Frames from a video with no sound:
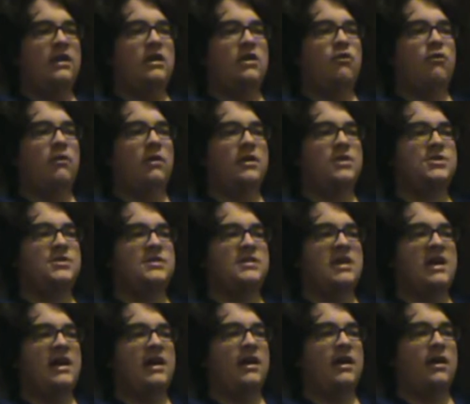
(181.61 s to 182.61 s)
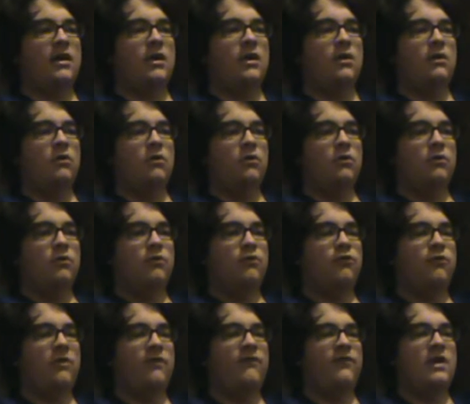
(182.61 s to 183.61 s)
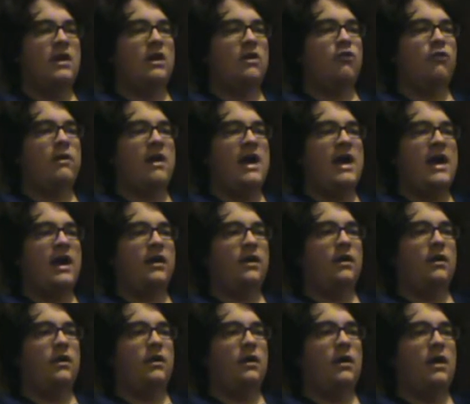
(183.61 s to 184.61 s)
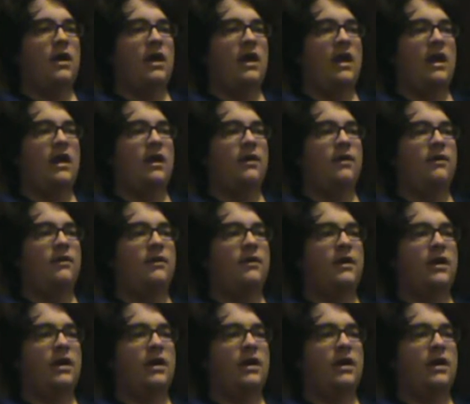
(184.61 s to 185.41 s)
Crush Saga, Trivia Crack, and